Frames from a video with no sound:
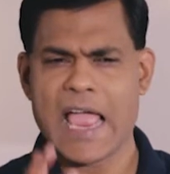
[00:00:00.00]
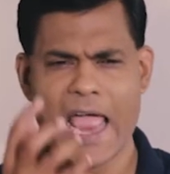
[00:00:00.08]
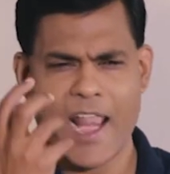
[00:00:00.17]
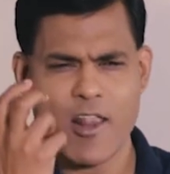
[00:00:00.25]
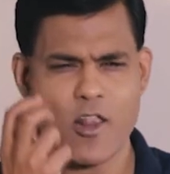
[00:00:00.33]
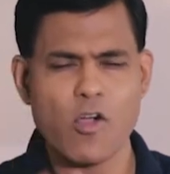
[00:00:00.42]

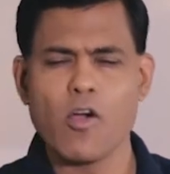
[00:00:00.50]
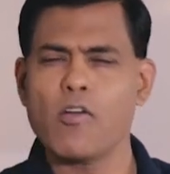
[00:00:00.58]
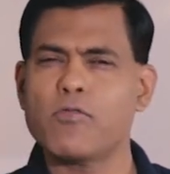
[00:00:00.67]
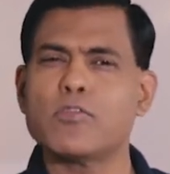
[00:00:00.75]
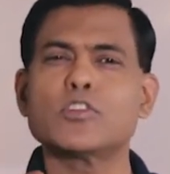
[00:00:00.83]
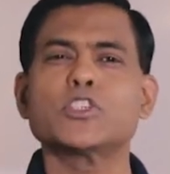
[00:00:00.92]
and know
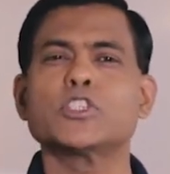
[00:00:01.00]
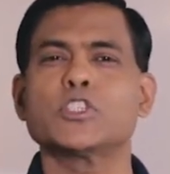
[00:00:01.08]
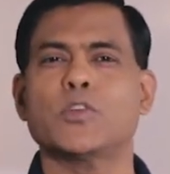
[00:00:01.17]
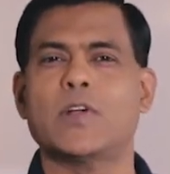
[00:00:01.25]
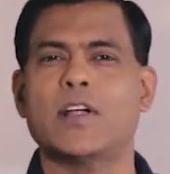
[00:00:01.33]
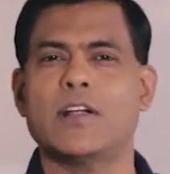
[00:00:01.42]
for
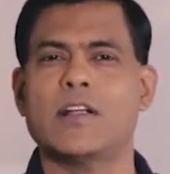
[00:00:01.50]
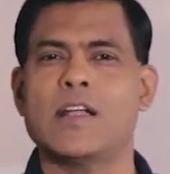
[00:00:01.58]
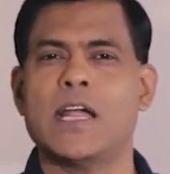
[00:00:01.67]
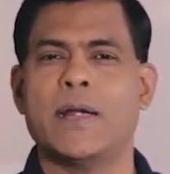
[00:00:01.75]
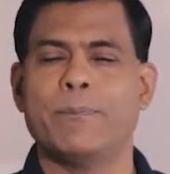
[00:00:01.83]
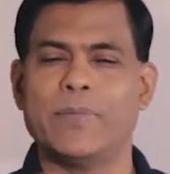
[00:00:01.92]
sure
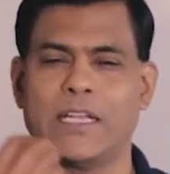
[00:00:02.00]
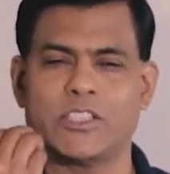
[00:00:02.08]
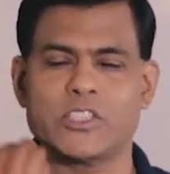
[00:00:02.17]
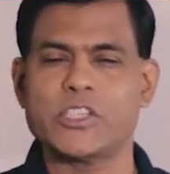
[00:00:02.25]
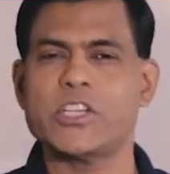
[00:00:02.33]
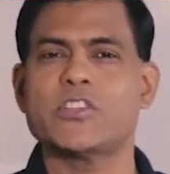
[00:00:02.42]

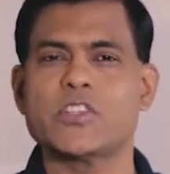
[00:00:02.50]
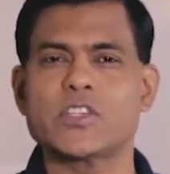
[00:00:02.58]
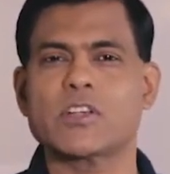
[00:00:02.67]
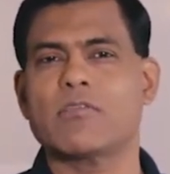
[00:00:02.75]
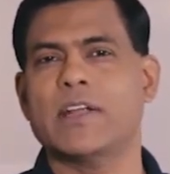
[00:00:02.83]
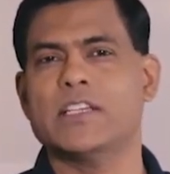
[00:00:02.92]
that Jesus
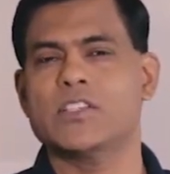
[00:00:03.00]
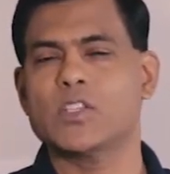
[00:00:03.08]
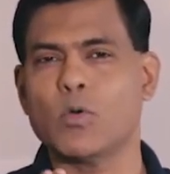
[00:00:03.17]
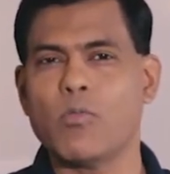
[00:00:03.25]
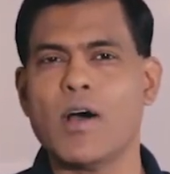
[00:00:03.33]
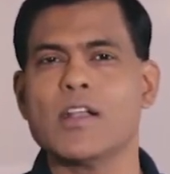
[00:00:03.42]
Christ,
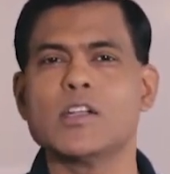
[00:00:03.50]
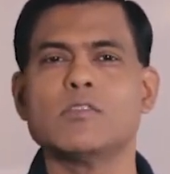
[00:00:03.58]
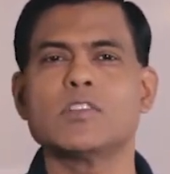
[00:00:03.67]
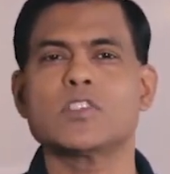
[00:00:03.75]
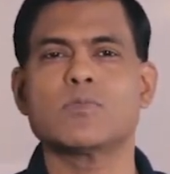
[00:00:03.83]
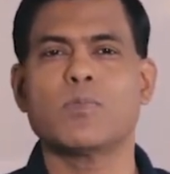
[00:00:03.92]
the one who
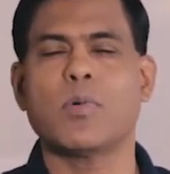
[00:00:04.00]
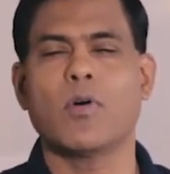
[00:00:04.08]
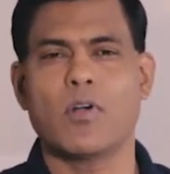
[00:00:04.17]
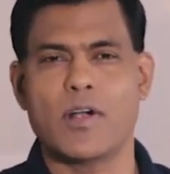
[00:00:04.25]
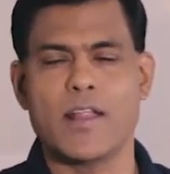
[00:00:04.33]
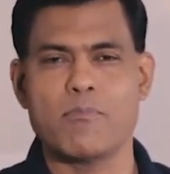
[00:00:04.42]
was
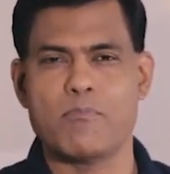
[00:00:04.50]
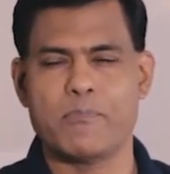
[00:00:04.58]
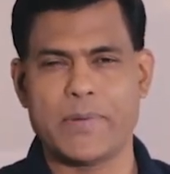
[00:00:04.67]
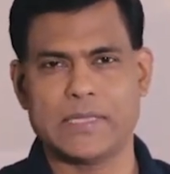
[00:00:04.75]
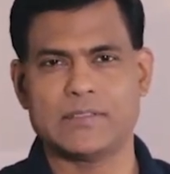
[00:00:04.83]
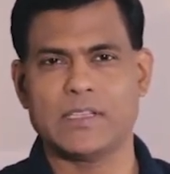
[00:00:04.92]
born in
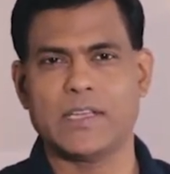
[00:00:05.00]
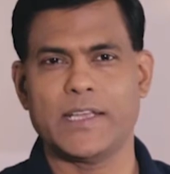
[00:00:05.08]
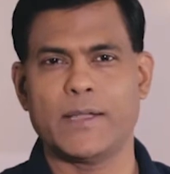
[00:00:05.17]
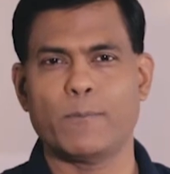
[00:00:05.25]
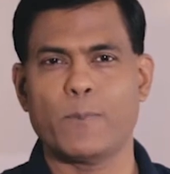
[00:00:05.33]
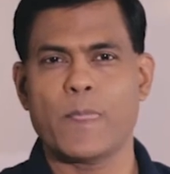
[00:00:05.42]

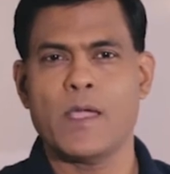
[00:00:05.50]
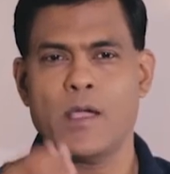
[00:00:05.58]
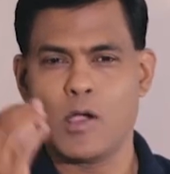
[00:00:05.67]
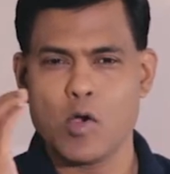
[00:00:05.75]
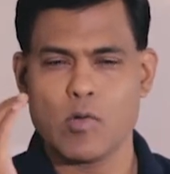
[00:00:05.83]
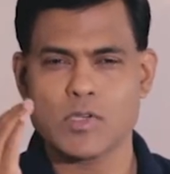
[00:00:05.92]
Bethlehem,
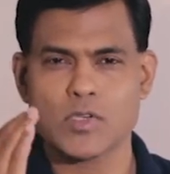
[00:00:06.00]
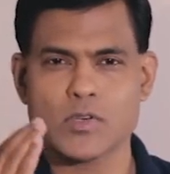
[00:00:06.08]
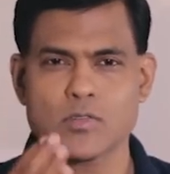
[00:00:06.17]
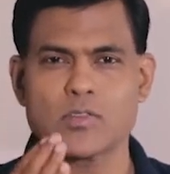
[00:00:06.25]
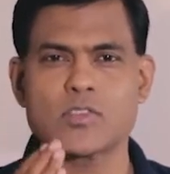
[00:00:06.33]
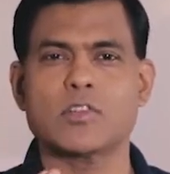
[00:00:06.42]
who was
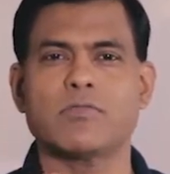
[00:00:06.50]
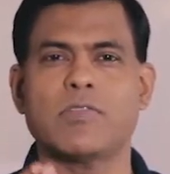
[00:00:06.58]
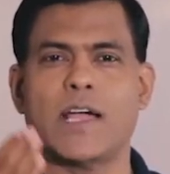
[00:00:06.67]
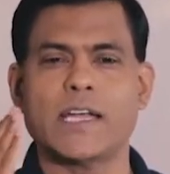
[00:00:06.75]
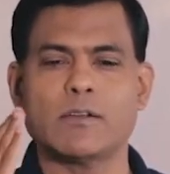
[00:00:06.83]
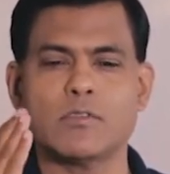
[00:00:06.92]

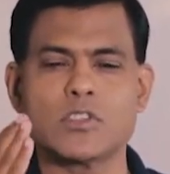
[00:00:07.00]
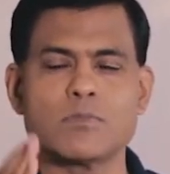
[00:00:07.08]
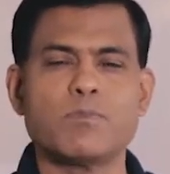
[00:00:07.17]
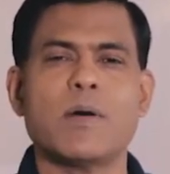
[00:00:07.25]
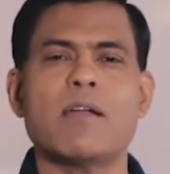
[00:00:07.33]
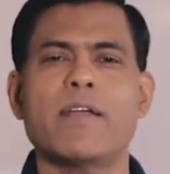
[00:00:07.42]
crucified, who was
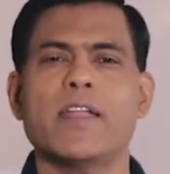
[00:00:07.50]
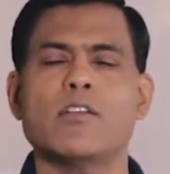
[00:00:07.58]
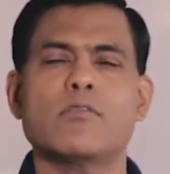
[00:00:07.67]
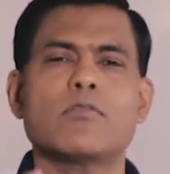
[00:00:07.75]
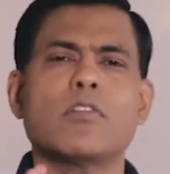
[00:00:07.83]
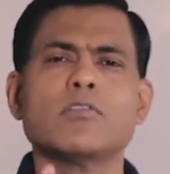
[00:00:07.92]
buried,
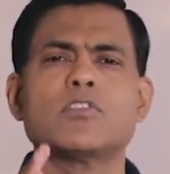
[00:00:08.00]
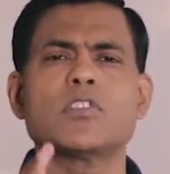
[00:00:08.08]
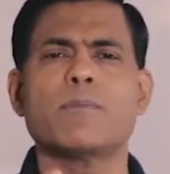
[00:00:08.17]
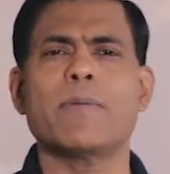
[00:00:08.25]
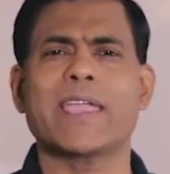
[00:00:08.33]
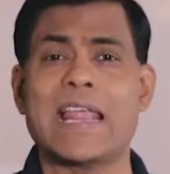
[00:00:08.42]
who rose
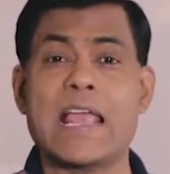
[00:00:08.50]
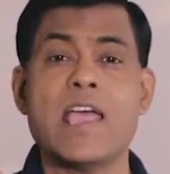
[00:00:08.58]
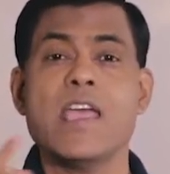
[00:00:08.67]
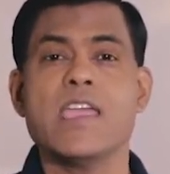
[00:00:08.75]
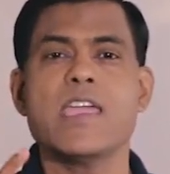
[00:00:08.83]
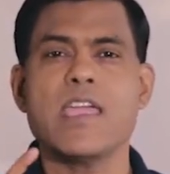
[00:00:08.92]
up again,
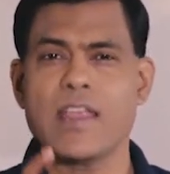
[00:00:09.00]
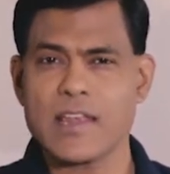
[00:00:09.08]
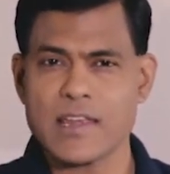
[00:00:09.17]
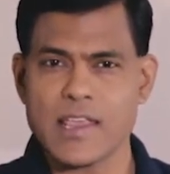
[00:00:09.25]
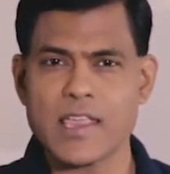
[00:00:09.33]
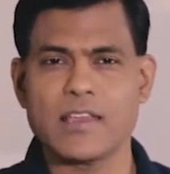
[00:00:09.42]
he
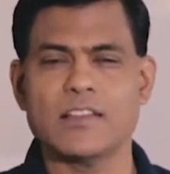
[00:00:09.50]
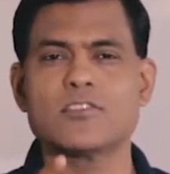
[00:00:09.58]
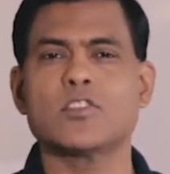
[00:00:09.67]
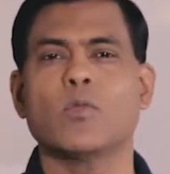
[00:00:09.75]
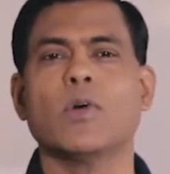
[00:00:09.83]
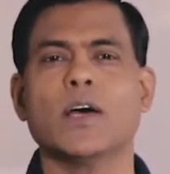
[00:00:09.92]
indeed
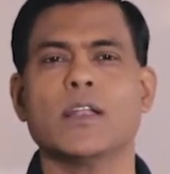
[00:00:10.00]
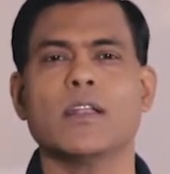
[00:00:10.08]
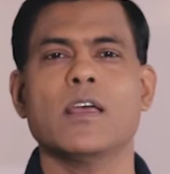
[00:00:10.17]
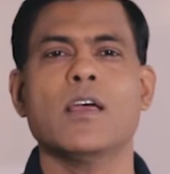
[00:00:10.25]
is the one